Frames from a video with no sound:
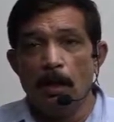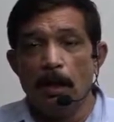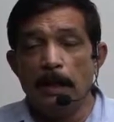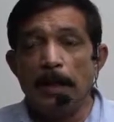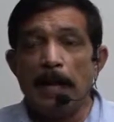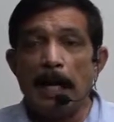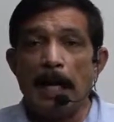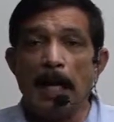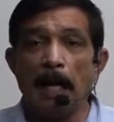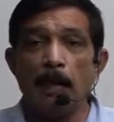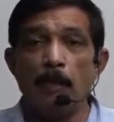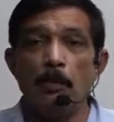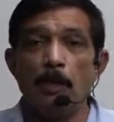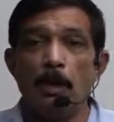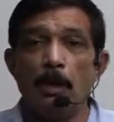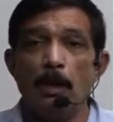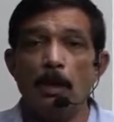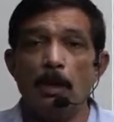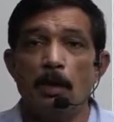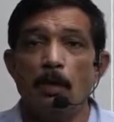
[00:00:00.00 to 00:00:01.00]
the
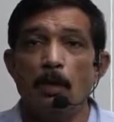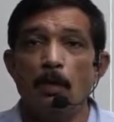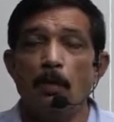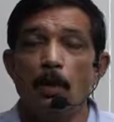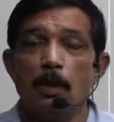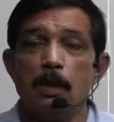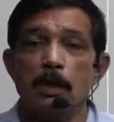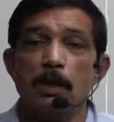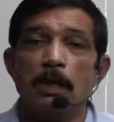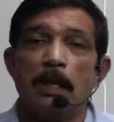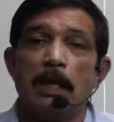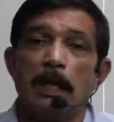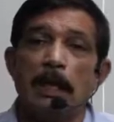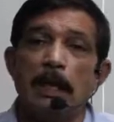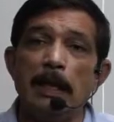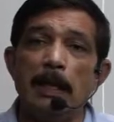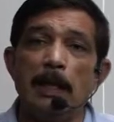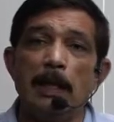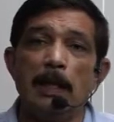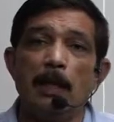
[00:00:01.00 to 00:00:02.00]
animal was
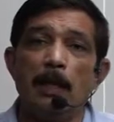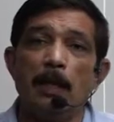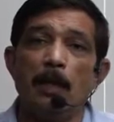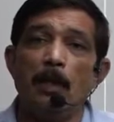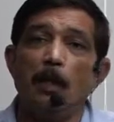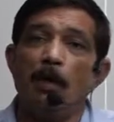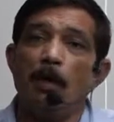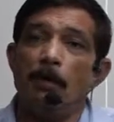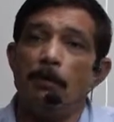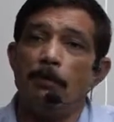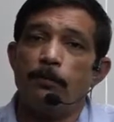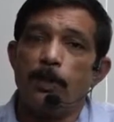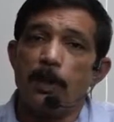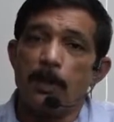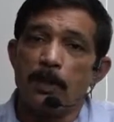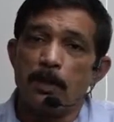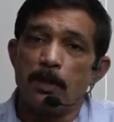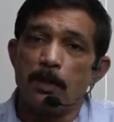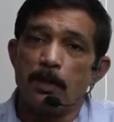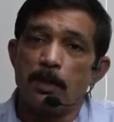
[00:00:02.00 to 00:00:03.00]
clear of
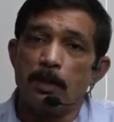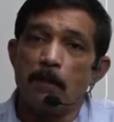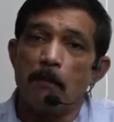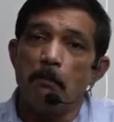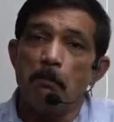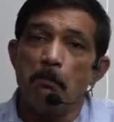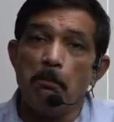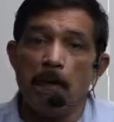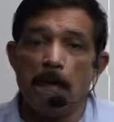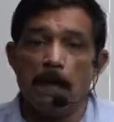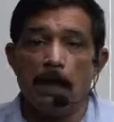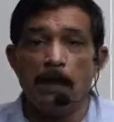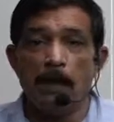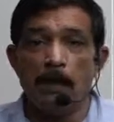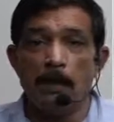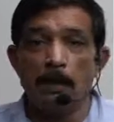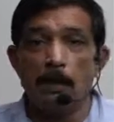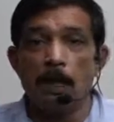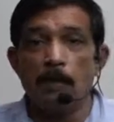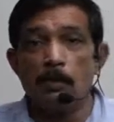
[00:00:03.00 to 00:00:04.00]
its mud
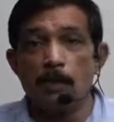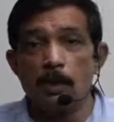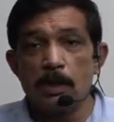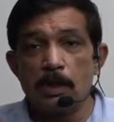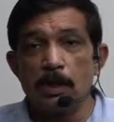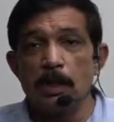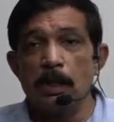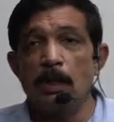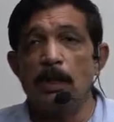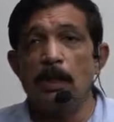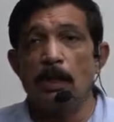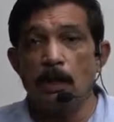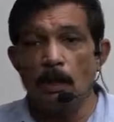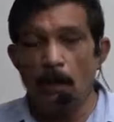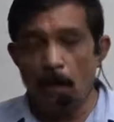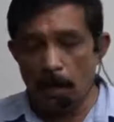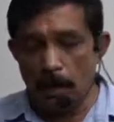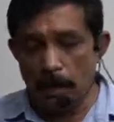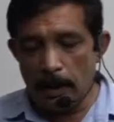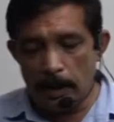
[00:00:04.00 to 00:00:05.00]
that was sticking
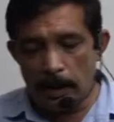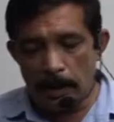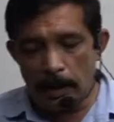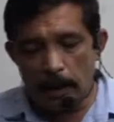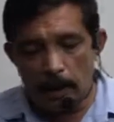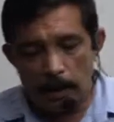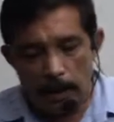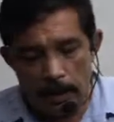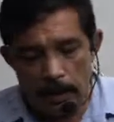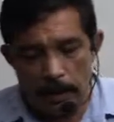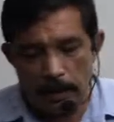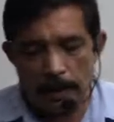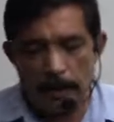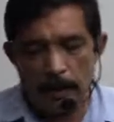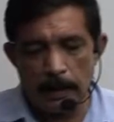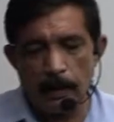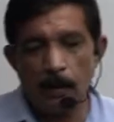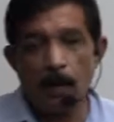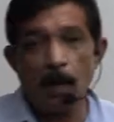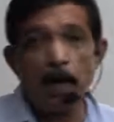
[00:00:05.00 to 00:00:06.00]
on its skin
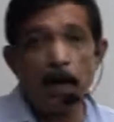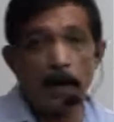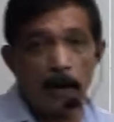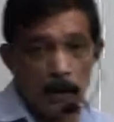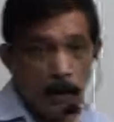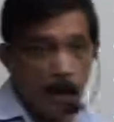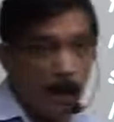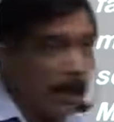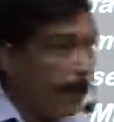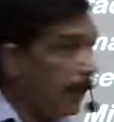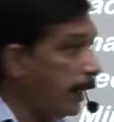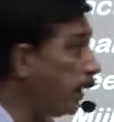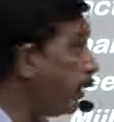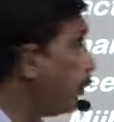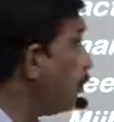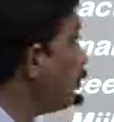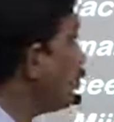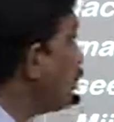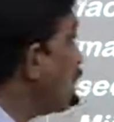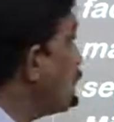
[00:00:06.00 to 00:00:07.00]
and the hair.
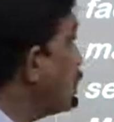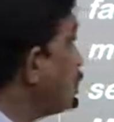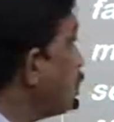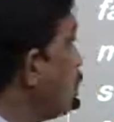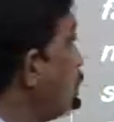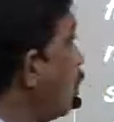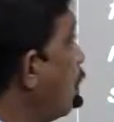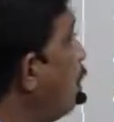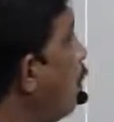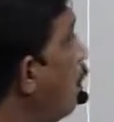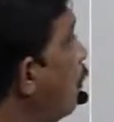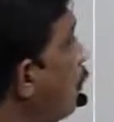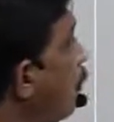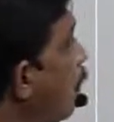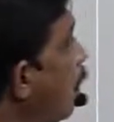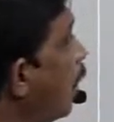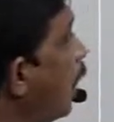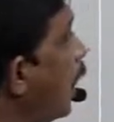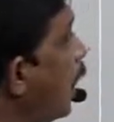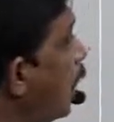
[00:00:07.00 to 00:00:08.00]
So
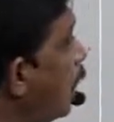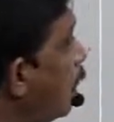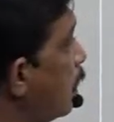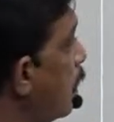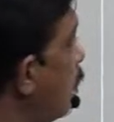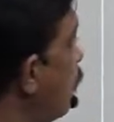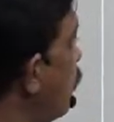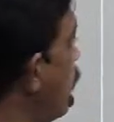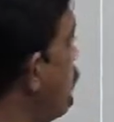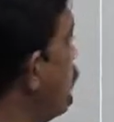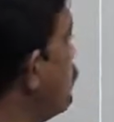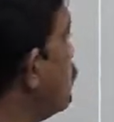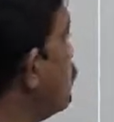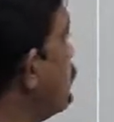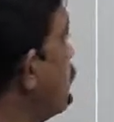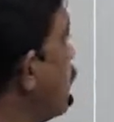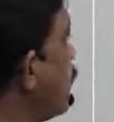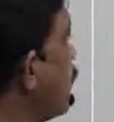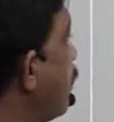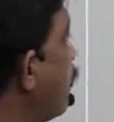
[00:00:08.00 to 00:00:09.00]
for another month
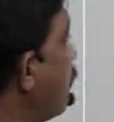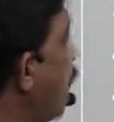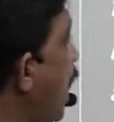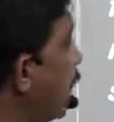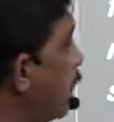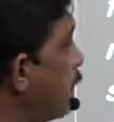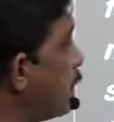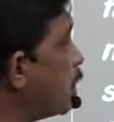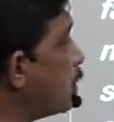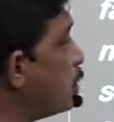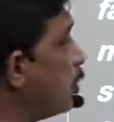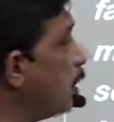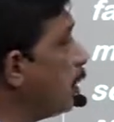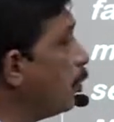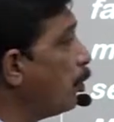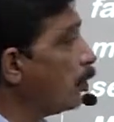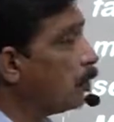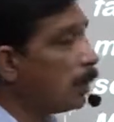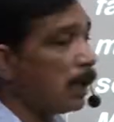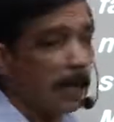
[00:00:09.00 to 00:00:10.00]
that I managed to
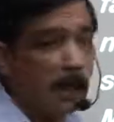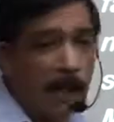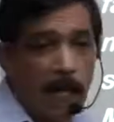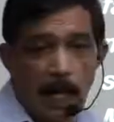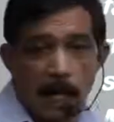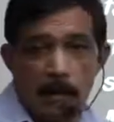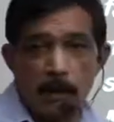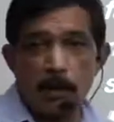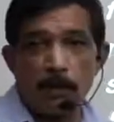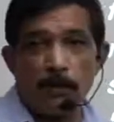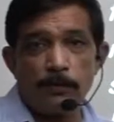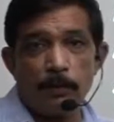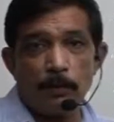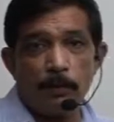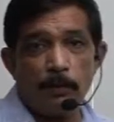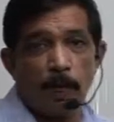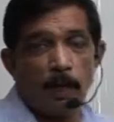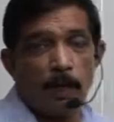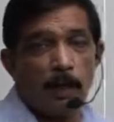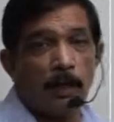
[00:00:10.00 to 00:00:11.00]
remove the last of the
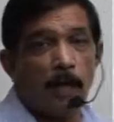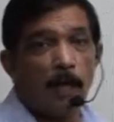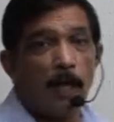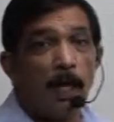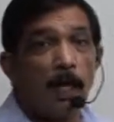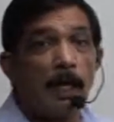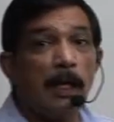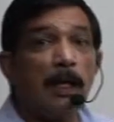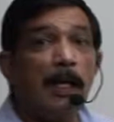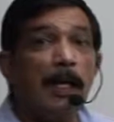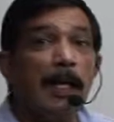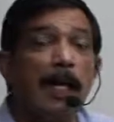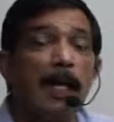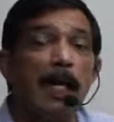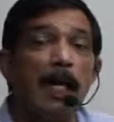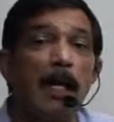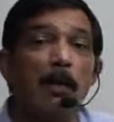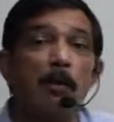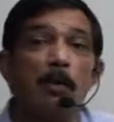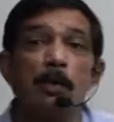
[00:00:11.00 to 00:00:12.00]
mud, and then
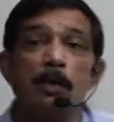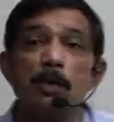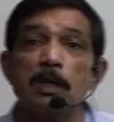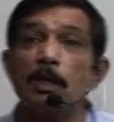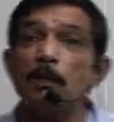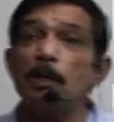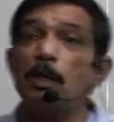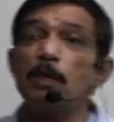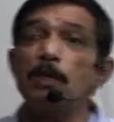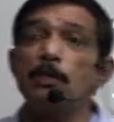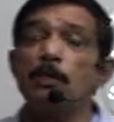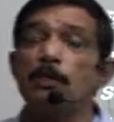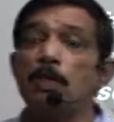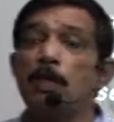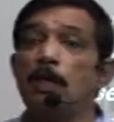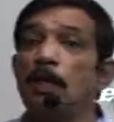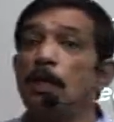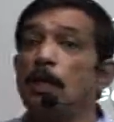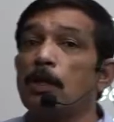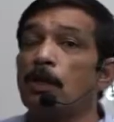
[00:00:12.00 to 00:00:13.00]
I was able to
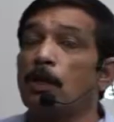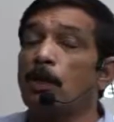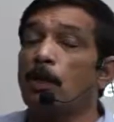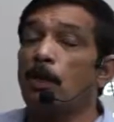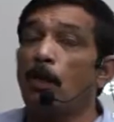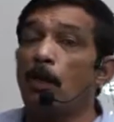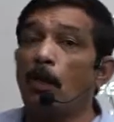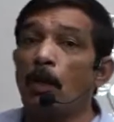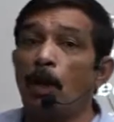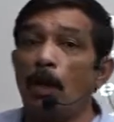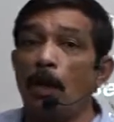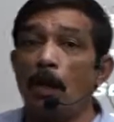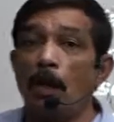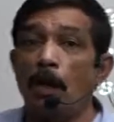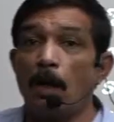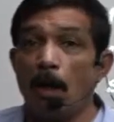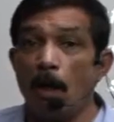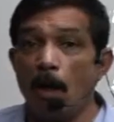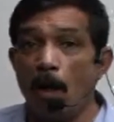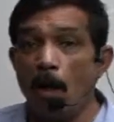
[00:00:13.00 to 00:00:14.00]
see the true
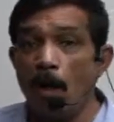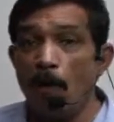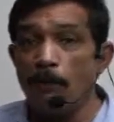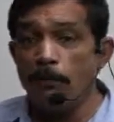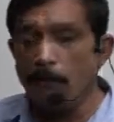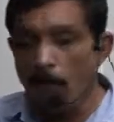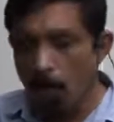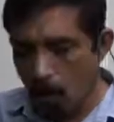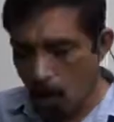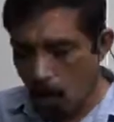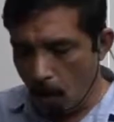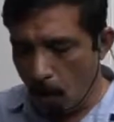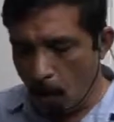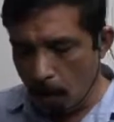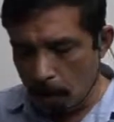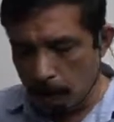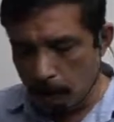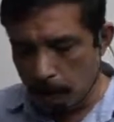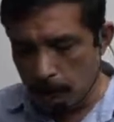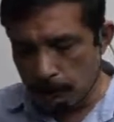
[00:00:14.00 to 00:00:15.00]
color of
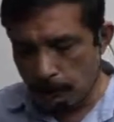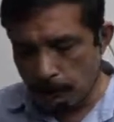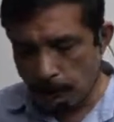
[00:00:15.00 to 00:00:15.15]
otter.